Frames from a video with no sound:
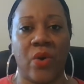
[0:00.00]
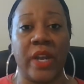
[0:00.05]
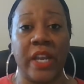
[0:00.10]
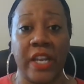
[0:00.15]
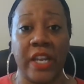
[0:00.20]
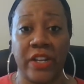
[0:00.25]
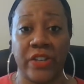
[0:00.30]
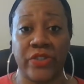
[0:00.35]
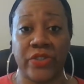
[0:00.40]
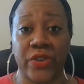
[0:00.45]

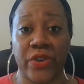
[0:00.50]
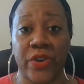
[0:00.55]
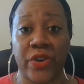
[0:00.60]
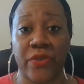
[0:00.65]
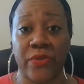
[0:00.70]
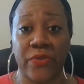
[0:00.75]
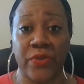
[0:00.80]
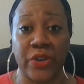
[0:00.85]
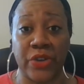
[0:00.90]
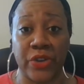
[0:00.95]

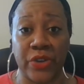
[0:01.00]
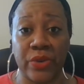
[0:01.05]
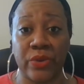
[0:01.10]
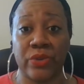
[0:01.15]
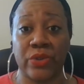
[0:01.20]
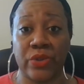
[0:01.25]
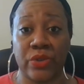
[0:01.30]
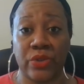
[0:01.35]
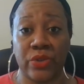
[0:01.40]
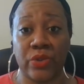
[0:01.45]
easier for you
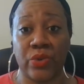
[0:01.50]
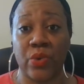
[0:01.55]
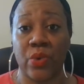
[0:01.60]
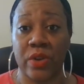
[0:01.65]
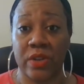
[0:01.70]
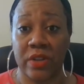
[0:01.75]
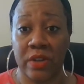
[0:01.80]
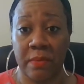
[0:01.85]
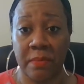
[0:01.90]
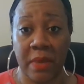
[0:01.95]
to
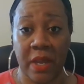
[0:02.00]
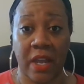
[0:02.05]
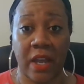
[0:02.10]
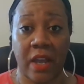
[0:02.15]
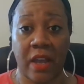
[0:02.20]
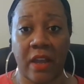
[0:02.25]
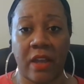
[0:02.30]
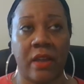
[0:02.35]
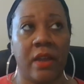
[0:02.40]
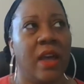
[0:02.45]
steward them
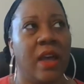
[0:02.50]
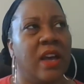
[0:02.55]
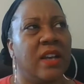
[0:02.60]
in,